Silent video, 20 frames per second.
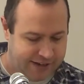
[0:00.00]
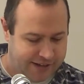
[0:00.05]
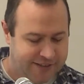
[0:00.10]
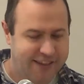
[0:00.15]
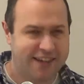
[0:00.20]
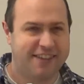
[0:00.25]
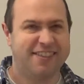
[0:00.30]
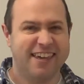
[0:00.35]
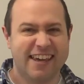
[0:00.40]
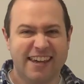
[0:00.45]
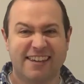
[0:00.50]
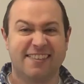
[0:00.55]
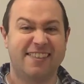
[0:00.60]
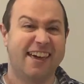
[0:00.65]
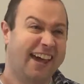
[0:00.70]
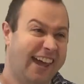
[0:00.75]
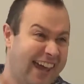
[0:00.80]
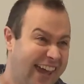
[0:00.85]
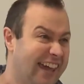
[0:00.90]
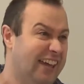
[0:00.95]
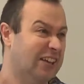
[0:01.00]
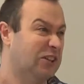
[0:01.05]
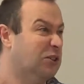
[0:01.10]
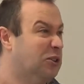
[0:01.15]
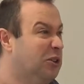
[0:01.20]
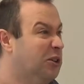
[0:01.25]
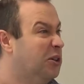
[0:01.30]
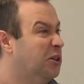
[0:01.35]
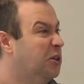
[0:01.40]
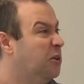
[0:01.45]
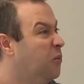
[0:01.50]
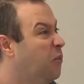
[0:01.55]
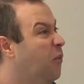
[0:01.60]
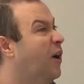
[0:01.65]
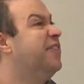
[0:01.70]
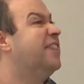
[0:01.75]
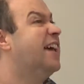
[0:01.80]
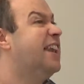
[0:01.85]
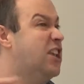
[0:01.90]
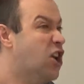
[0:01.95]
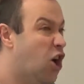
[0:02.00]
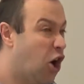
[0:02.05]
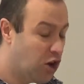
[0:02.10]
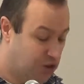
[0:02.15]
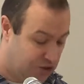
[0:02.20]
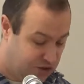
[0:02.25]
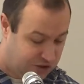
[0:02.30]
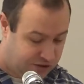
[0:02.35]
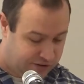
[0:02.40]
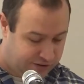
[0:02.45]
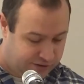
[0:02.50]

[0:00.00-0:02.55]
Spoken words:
They think they're ill when they're not.